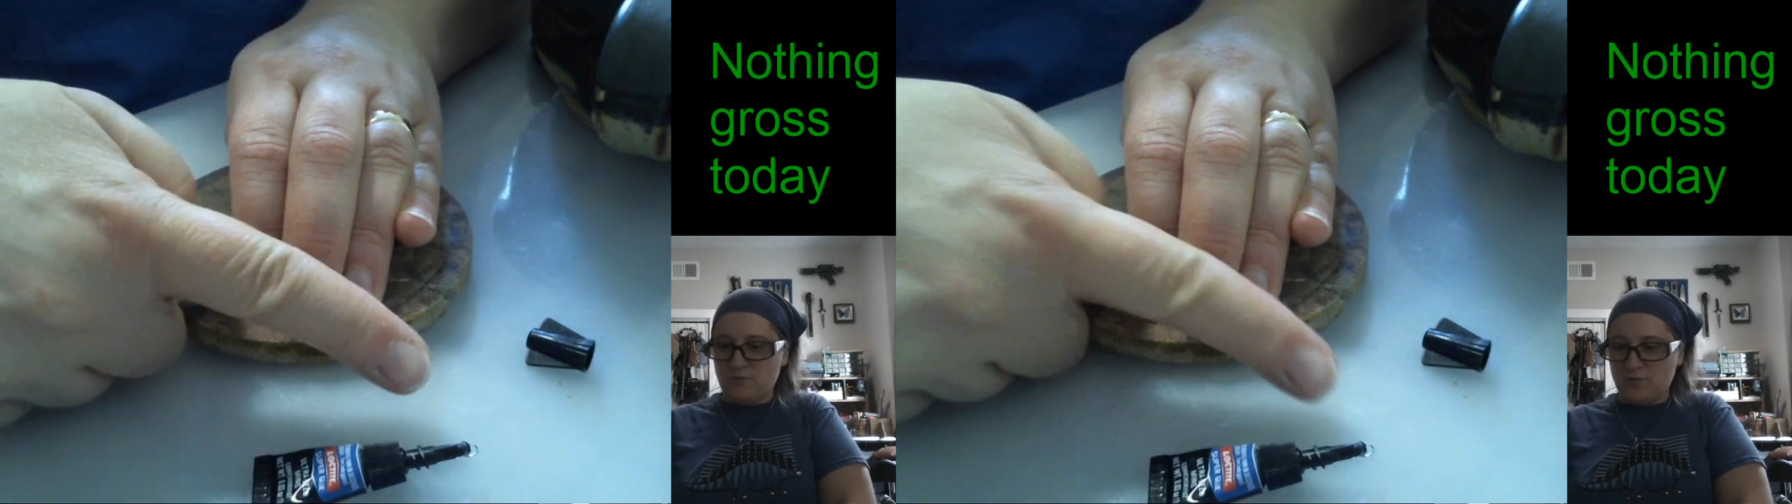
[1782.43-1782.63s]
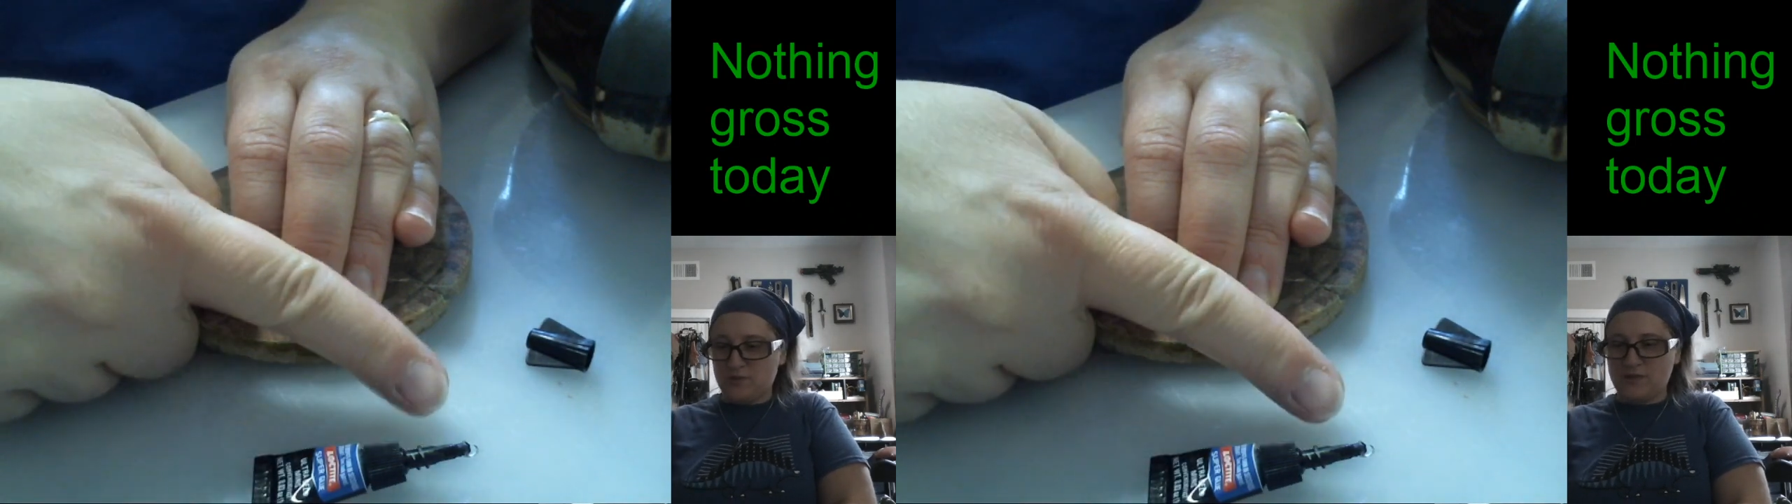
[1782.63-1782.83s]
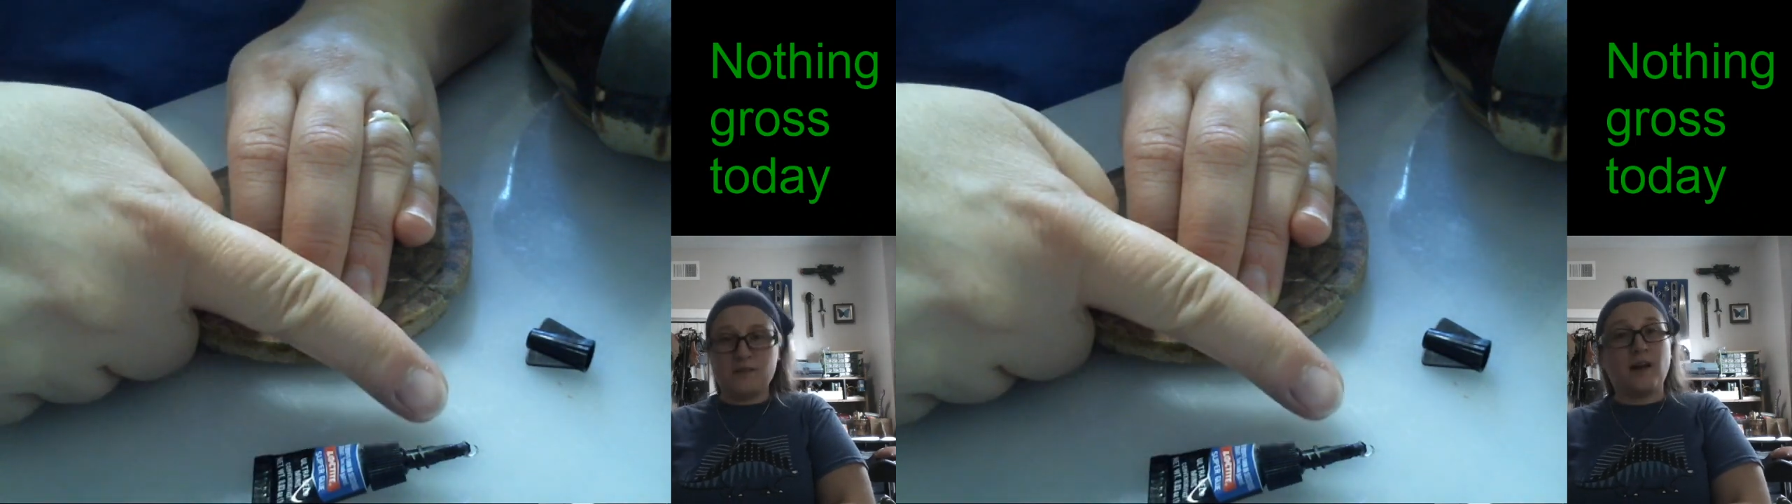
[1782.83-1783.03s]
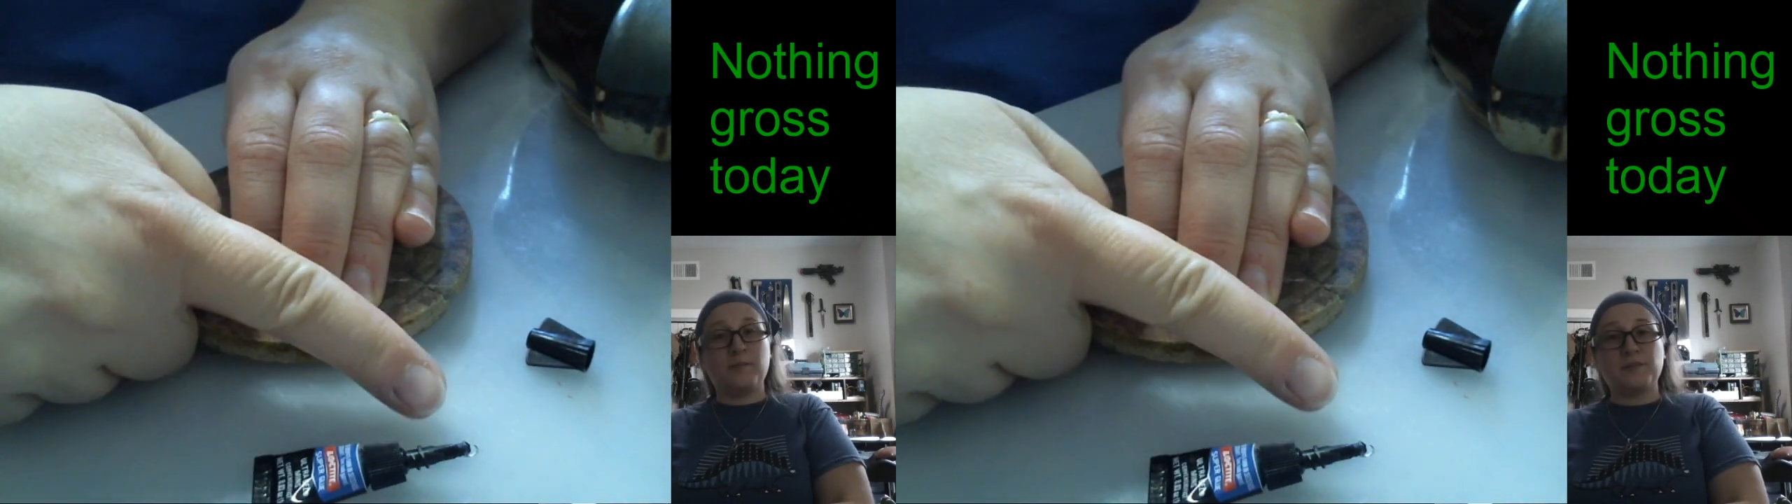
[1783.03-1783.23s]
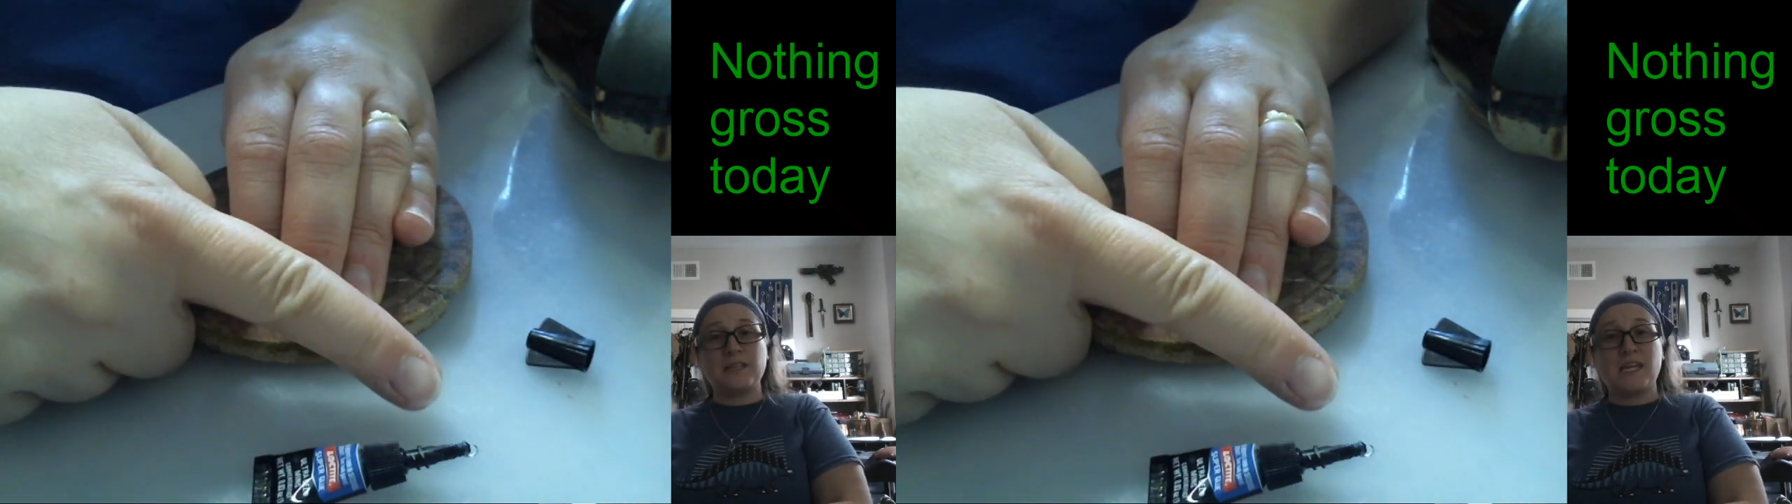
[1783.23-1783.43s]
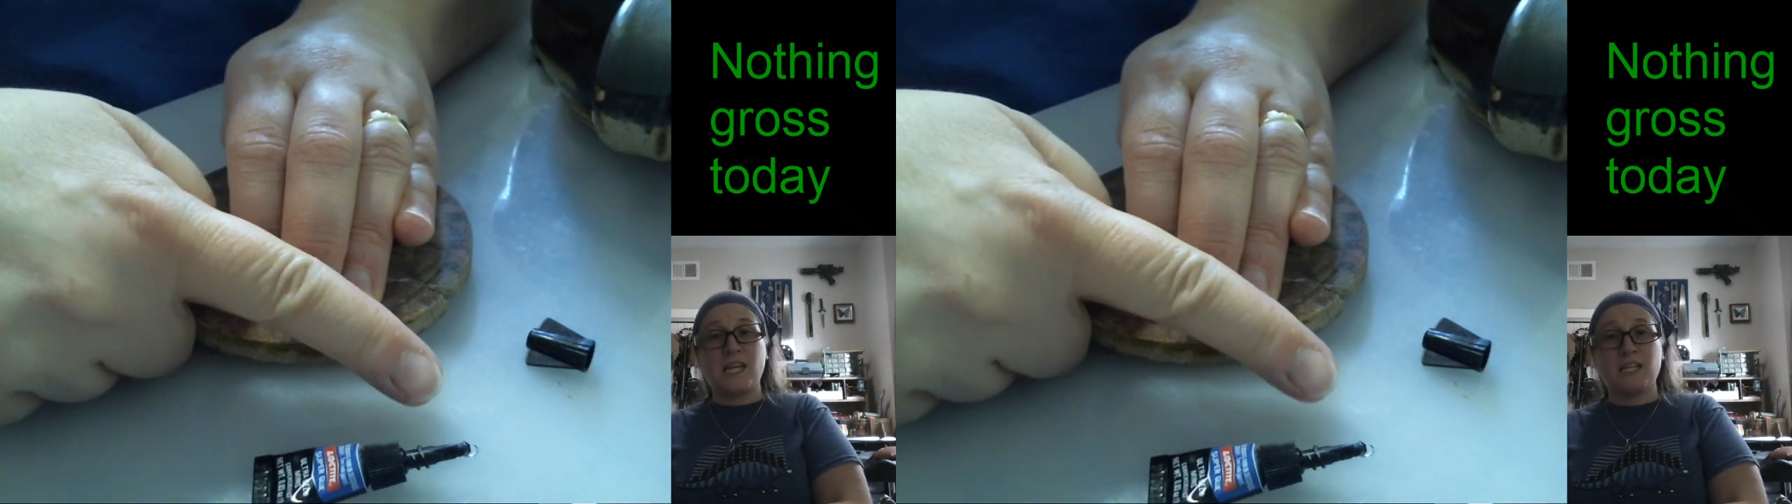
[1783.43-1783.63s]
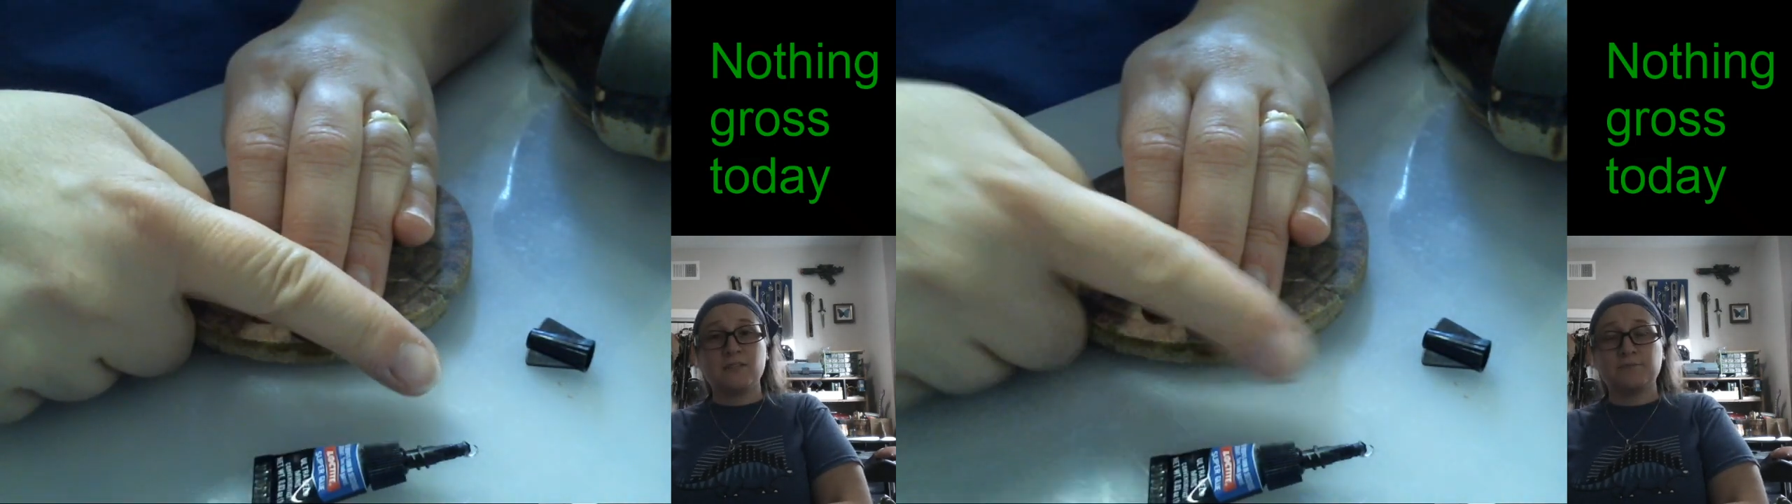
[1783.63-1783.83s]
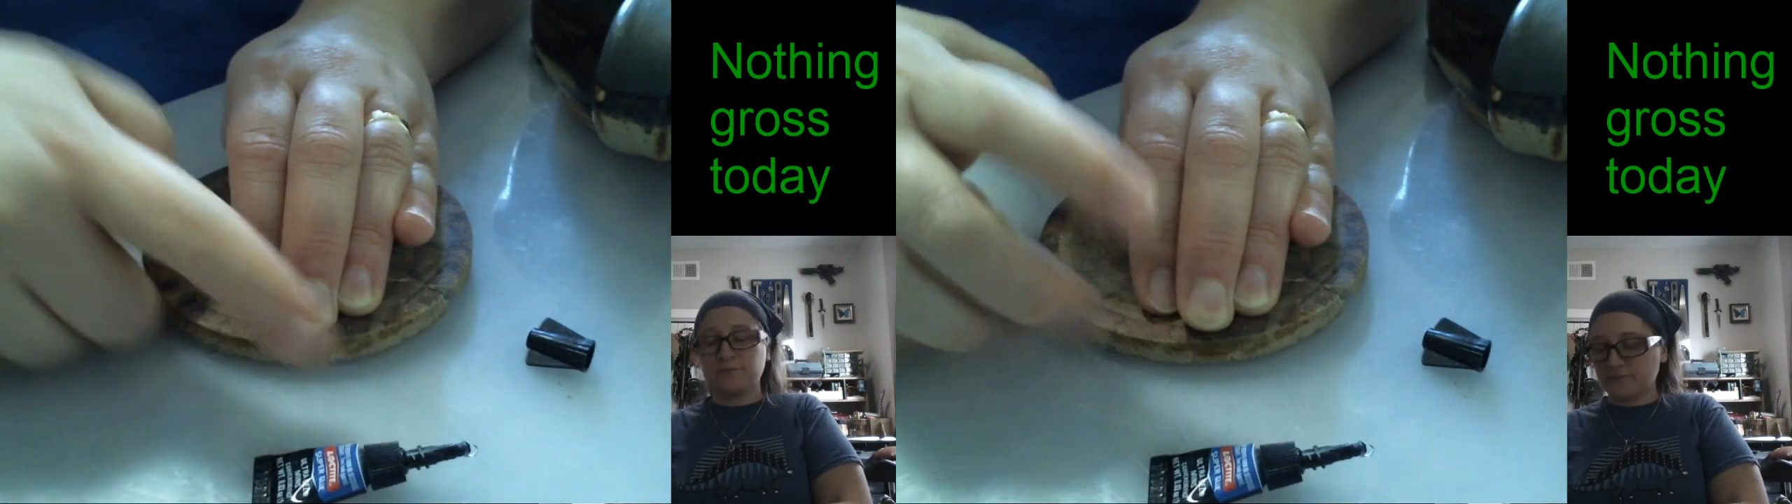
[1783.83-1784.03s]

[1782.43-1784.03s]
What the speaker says: won't stop leaking.